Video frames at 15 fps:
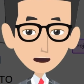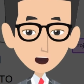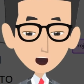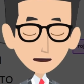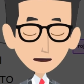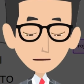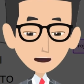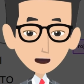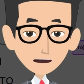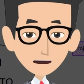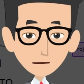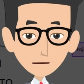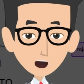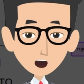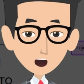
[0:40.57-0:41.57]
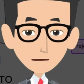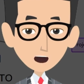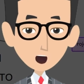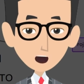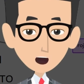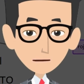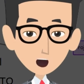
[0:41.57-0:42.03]
roles and
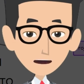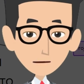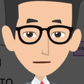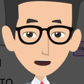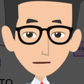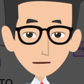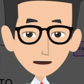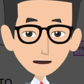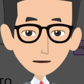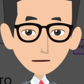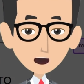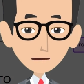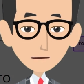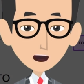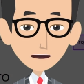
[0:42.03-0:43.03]
responsibilities of Change Control